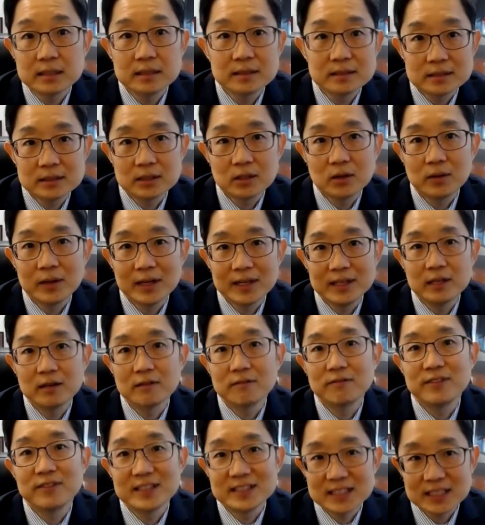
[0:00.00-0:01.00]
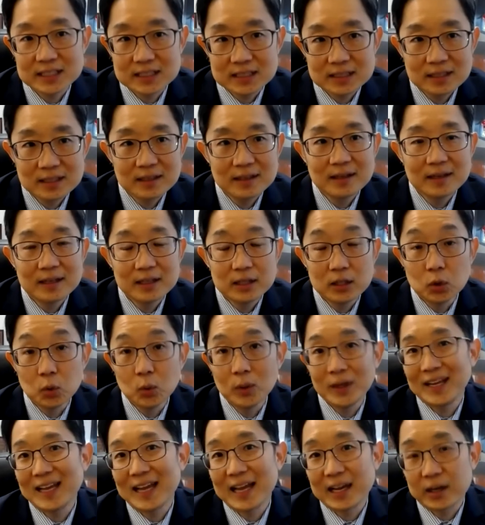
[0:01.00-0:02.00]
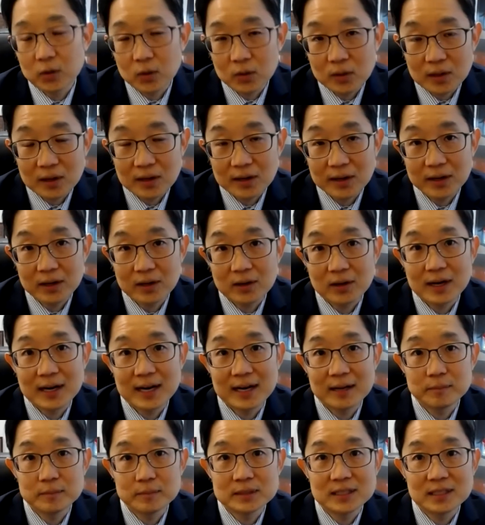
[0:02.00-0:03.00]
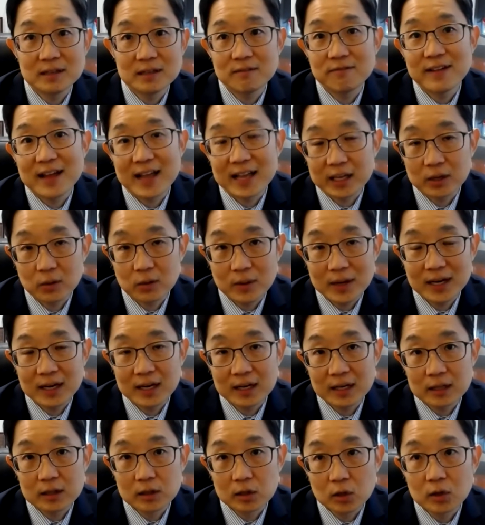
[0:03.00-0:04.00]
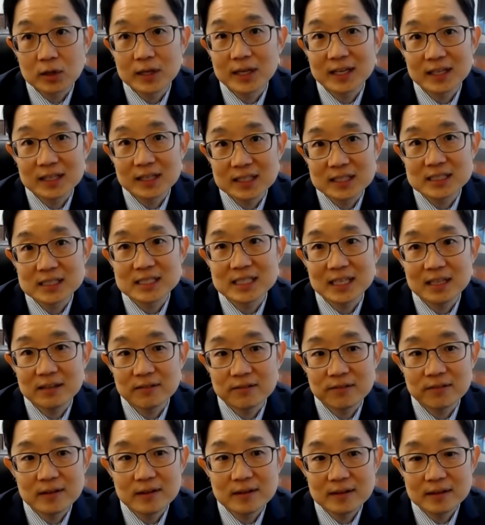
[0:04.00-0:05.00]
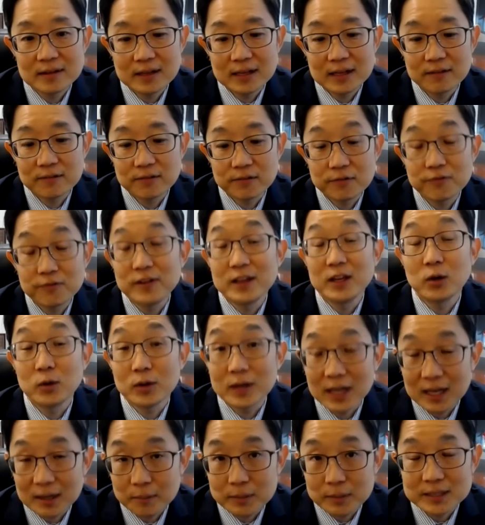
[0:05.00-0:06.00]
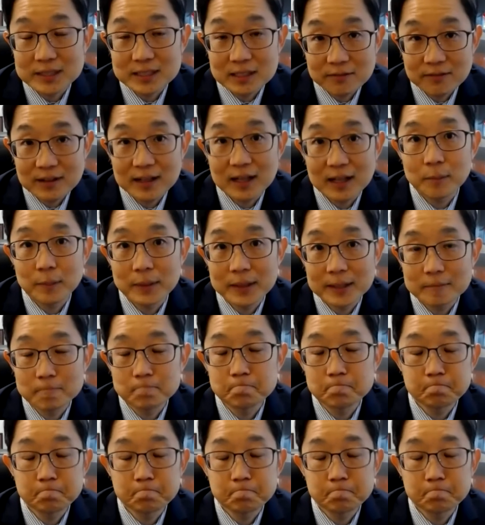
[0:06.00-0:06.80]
So in your visits, doing echocardiograms and evaluating and looking to see if, if phenotype is developing.